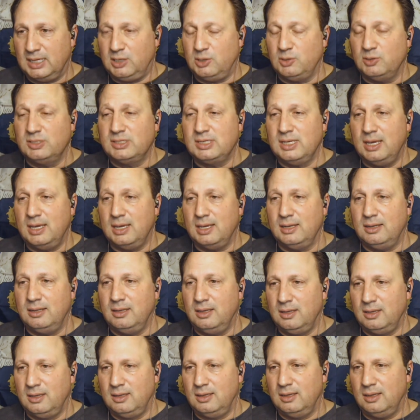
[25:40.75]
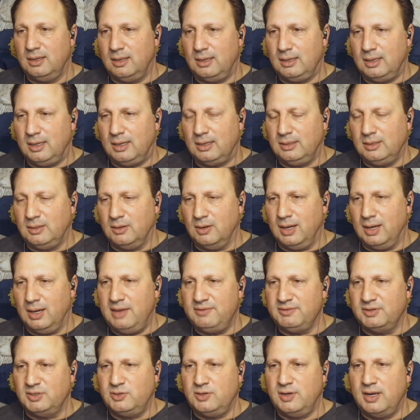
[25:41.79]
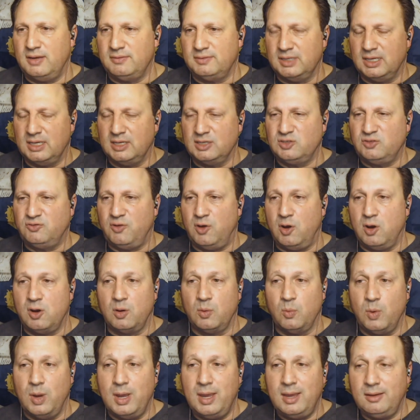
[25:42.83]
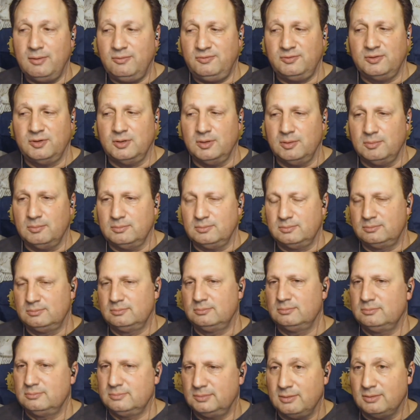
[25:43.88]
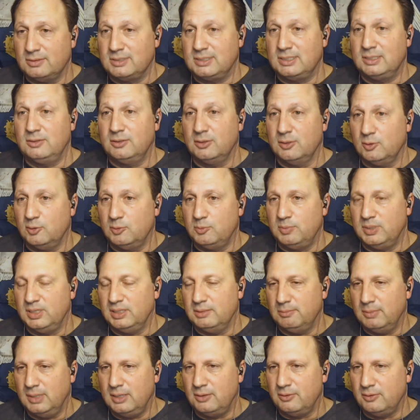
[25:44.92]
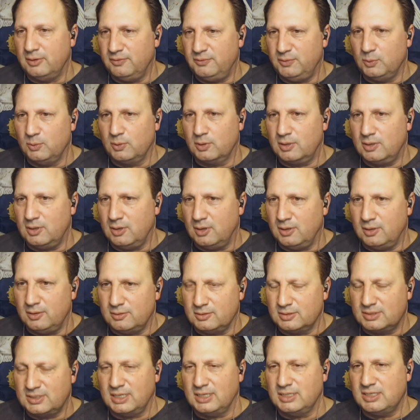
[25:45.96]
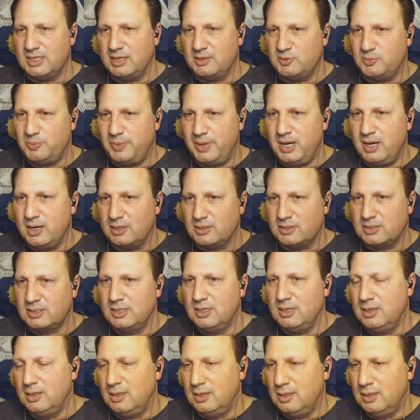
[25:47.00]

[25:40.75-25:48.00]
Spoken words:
like you said, you know, I haven't traveled as far away from ground zero, being Metairie, if you want to call it, or St. James Parish.